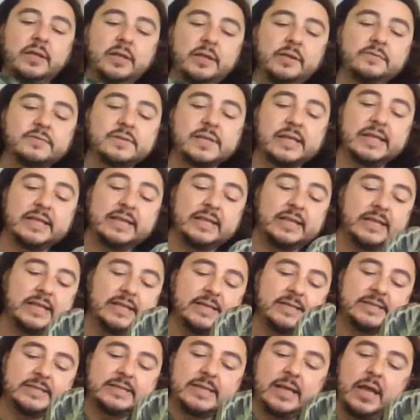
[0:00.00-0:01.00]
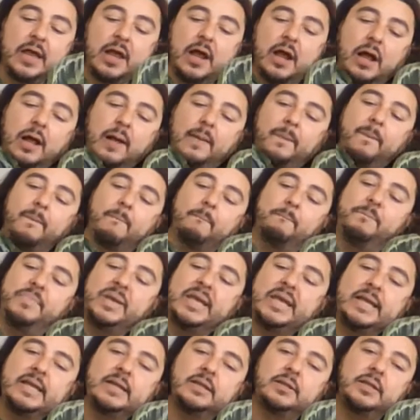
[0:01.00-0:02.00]
leaves like this.
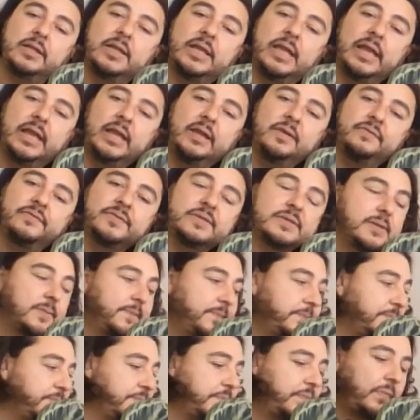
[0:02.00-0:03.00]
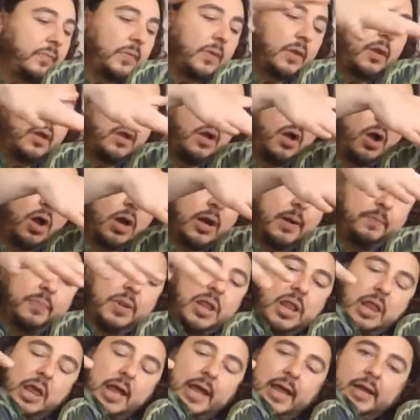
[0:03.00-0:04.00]
Big leaves on a
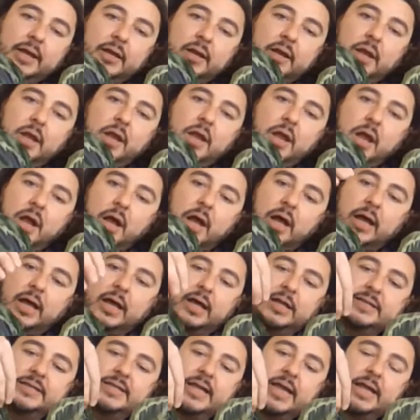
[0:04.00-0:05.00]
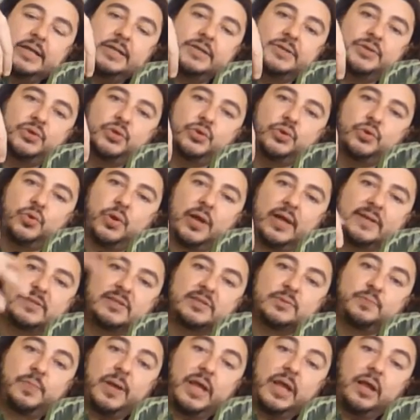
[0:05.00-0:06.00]
plant tend to
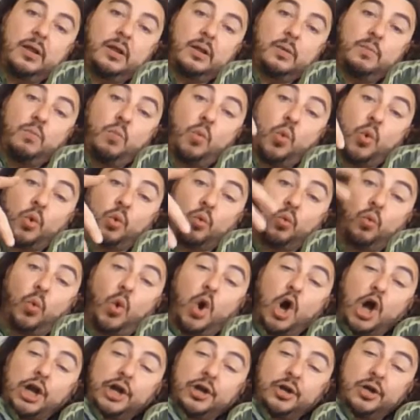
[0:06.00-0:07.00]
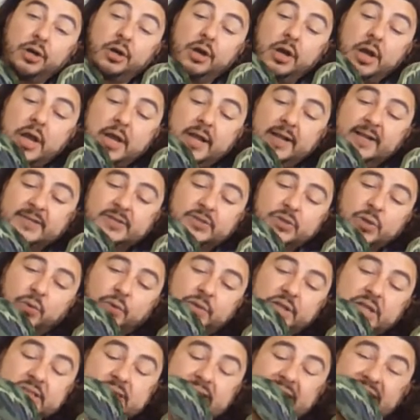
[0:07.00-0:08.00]
expel more water. So
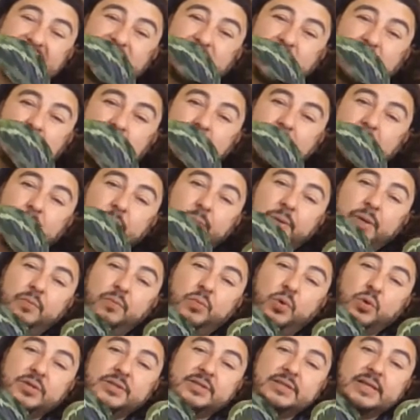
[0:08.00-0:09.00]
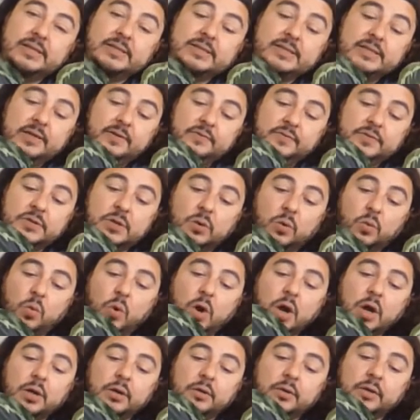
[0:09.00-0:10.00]
these guys are a little bit more sensitive to
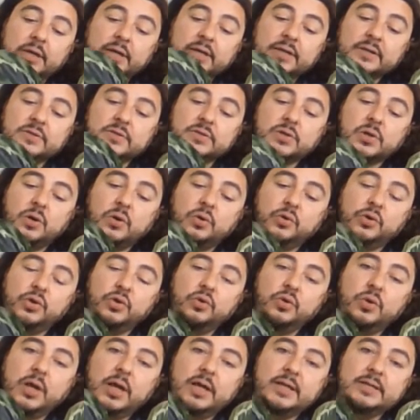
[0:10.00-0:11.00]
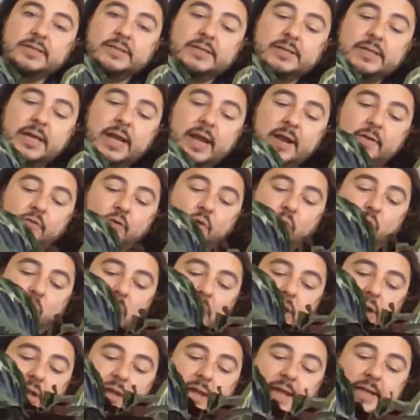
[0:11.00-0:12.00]
watering. So you guys never
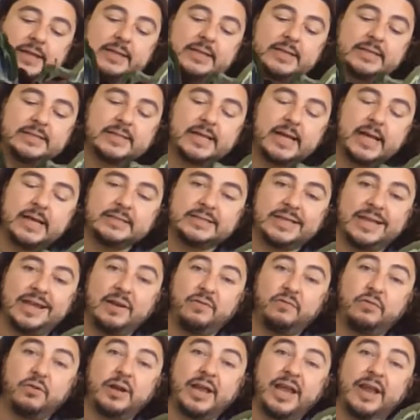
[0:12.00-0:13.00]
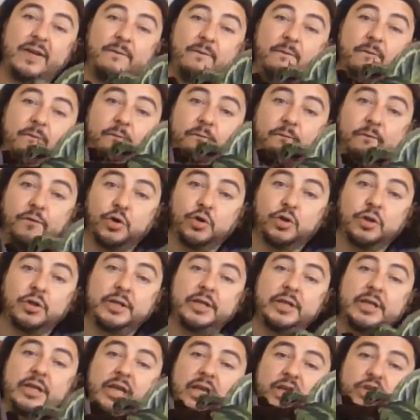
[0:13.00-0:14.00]
want to let these guys ever get
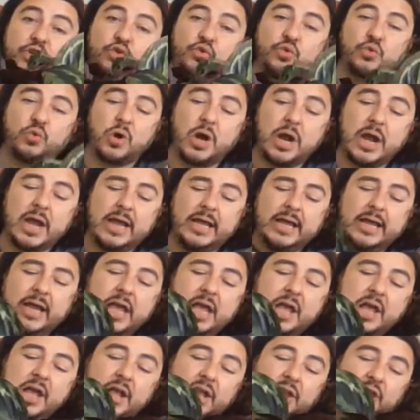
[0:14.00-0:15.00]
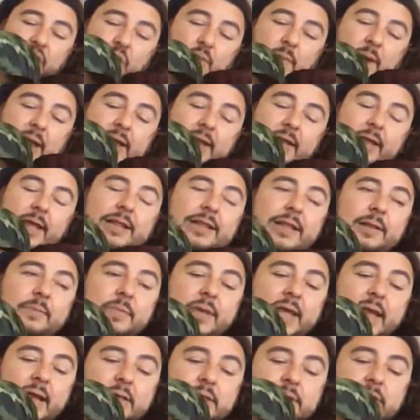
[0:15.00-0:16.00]
fully dry. You might let them
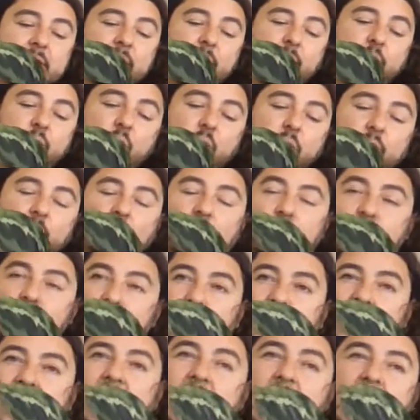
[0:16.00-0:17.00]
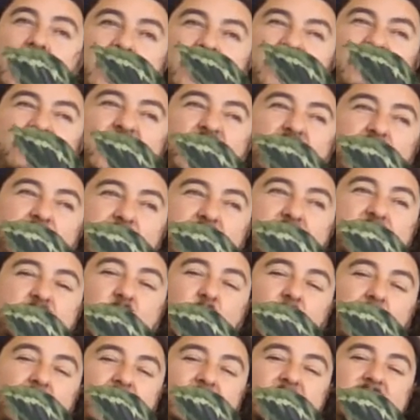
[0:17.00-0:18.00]
get to the point where you can kind of feel the
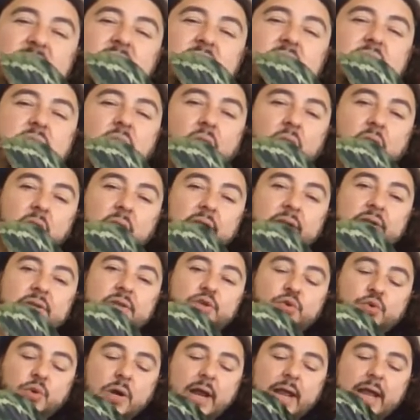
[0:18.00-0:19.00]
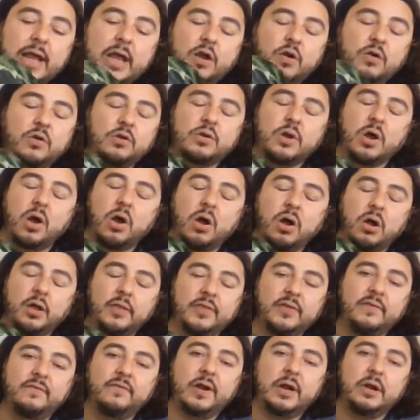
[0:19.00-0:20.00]
soil is starting to dry out on
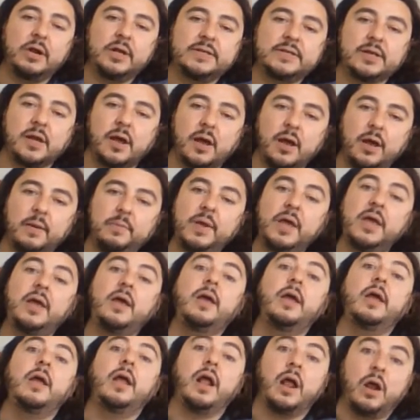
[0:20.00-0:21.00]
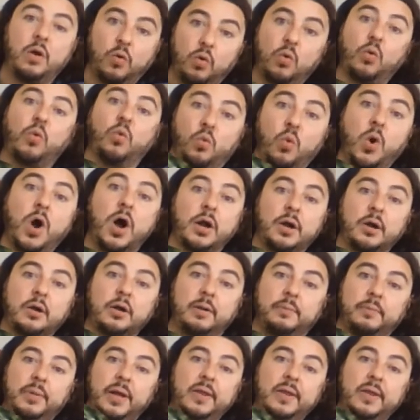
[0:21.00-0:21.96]
the very top. Water it